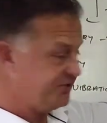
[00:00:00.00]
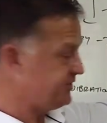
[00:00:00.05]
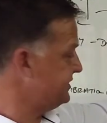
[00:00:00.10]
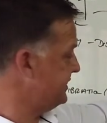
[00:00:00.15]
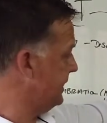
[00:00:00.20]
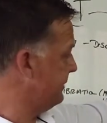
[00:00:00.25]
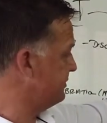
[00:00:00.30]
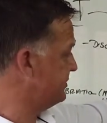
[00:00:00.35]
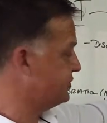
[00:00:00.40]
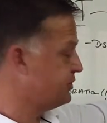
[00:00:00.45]

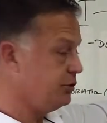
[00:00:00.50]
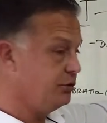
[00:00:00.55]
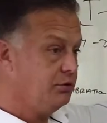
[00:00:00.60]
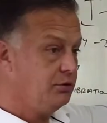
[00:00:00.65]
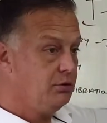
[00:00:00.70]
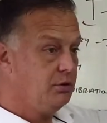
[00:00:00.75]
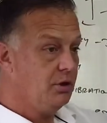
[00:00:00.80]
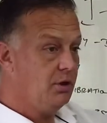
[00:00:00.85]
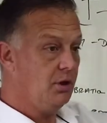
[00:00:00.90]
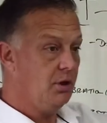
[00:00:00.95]
Step
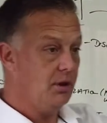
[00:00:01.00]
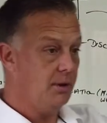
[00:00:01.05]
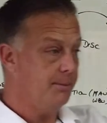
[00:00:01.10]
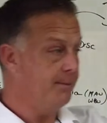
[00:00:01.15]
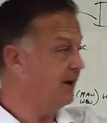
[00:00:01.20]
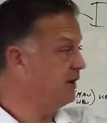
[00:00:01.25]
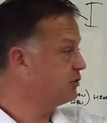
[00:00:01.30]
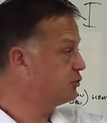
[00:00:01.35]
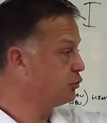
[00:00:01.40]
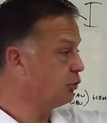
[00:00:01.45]
two,
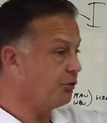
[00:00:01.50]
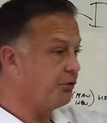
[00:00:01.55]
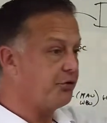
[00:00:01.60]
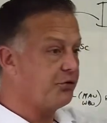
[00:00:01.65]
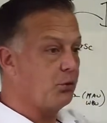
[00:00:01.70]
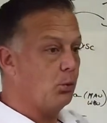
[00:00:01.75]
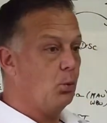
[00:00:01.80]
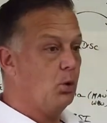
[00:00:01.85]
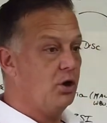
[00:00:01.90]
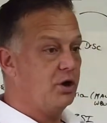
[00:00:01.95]
make sure that
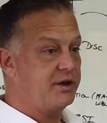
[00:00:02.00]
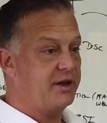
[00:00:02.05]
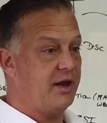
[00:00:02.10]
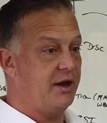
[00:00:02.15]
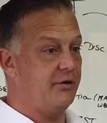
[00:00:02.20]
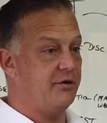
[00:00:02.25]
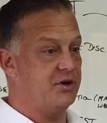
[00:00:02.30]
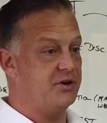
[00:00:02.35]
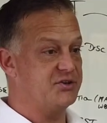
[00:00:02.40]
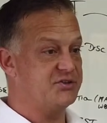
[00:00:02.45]
the work
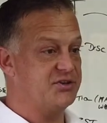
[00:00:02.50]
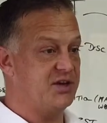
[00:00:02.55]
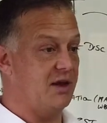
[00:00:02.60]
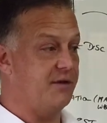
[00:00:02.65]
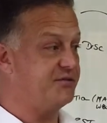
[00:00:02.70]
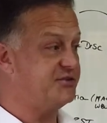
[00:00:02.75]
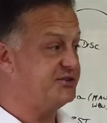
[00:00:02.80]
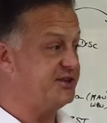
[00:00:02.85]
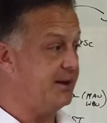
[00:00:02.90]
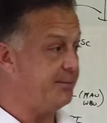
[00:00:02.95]
area is
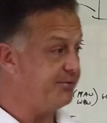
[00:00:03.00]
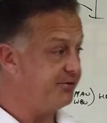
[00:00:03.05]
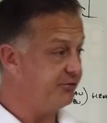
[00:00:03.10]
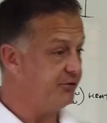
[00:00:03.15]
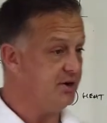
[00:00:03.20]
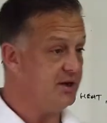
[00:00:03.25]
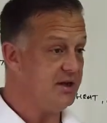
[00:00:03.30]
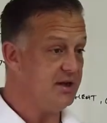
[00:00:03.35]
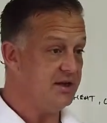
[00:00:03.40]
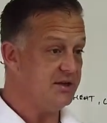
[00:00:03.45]
safe. Step
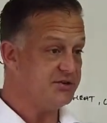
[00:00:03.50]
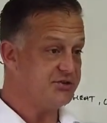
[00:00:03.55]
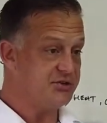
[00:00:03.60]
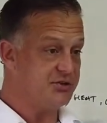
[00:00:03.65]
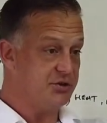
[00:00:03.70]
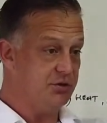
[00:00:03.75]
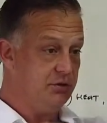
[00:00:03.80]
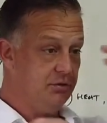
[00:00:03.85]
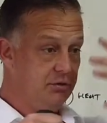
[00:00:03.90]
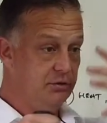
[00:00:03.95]
three is
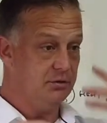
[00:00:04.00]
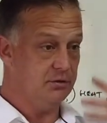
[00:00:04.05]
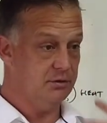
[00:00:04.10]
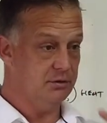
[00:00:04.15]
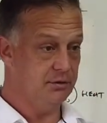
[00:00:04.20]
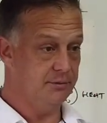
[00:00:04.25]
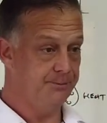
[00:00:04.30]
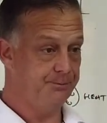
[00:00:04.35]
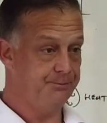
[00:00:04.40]
to